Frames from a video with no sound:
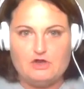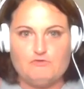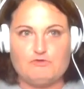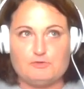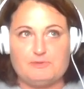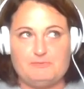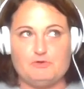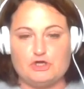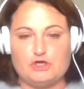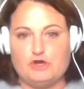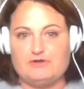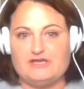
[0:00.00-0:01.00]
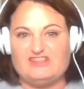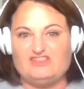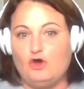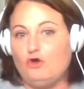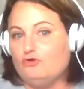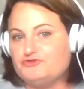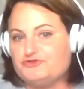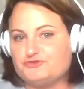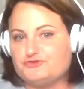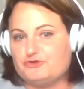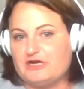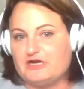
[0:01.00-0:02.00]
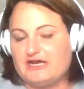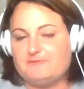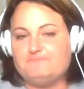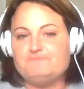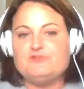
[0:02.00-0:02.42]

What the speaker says: where people could go and get the whole story.